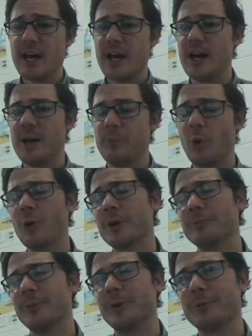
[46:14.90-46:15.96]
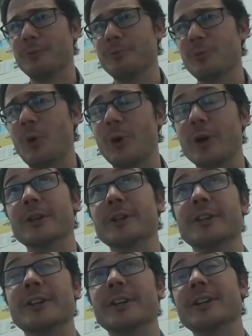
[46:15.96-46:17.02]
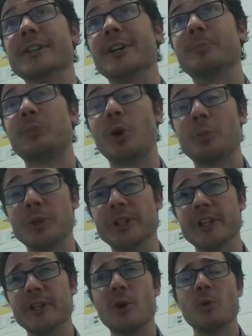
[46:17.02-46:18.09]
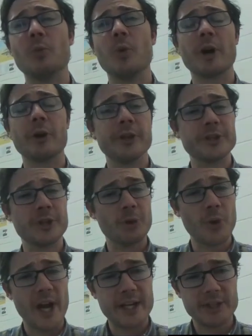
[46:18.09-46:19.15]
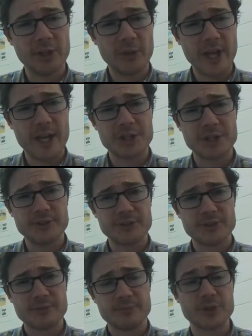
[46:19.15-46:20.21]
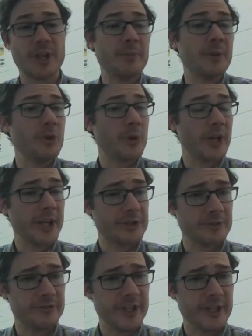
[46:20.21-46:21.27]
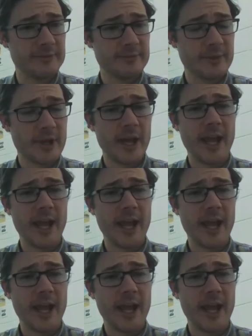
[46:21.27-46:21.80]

or more appropriately, where are the degraded locations so that maybe you can intervene,